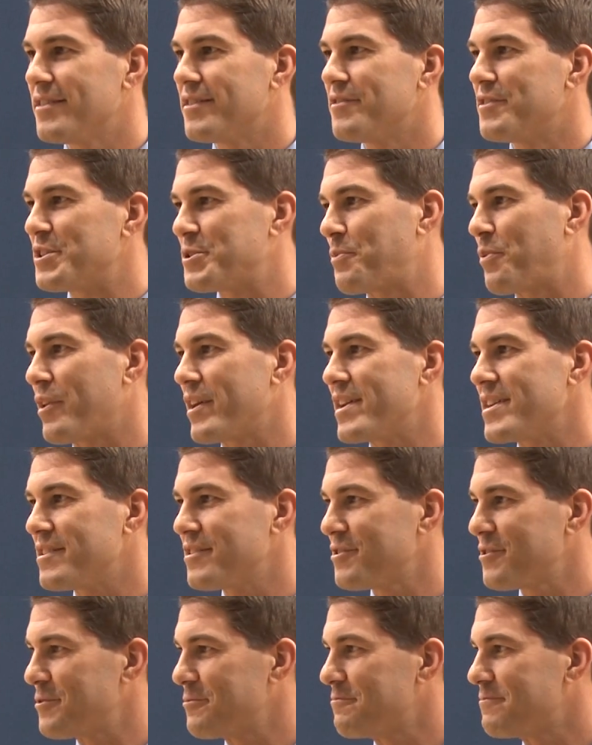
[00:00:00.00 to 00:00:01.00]
This
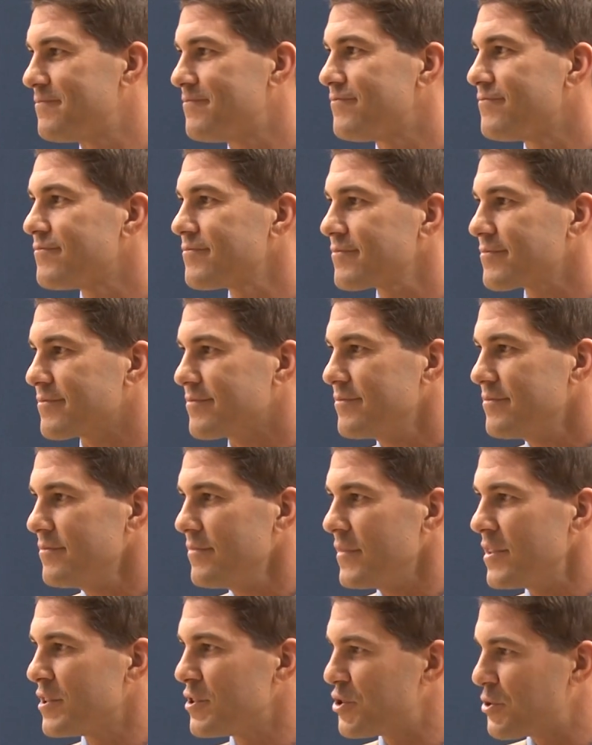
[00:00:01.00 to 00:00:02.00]
place
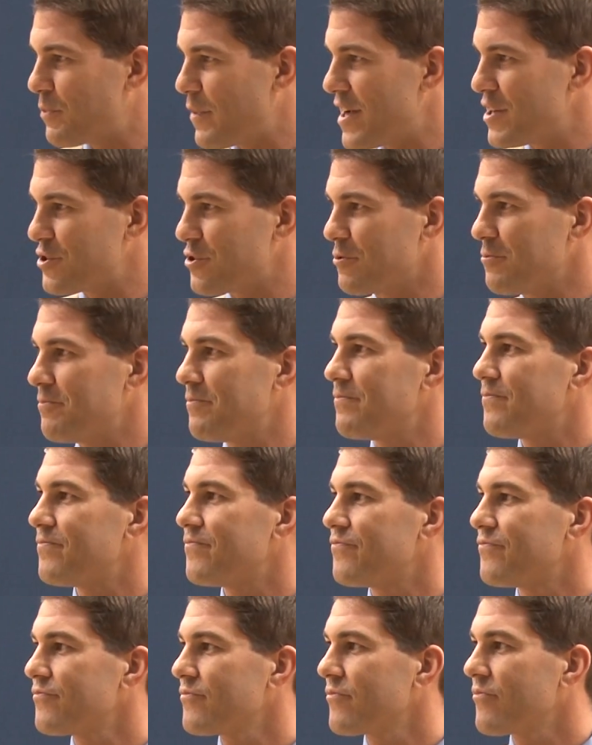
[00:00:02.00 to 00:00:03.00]
is special.
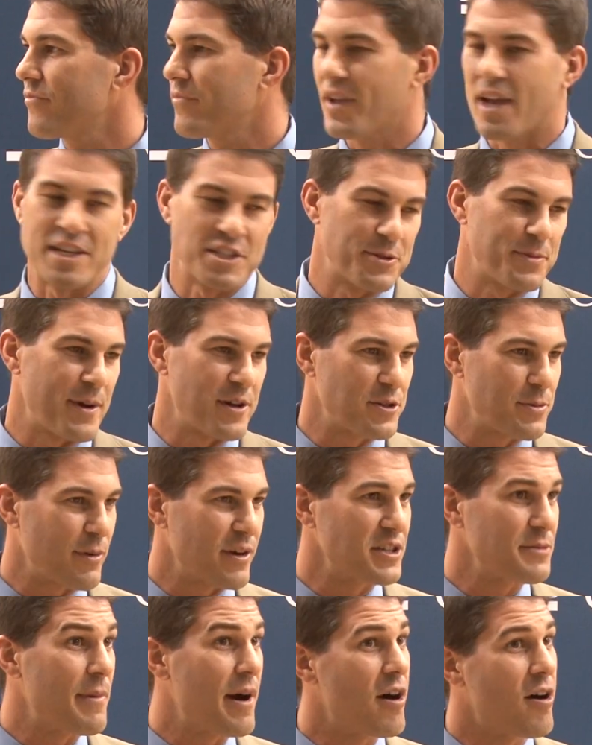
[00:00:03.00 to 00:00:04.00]
It's a special
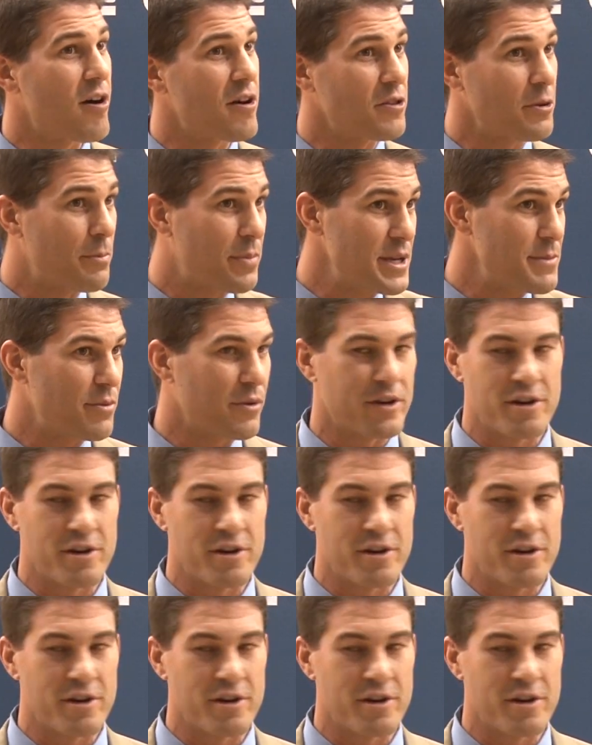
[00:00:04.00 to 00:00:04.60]
place in my heart. The people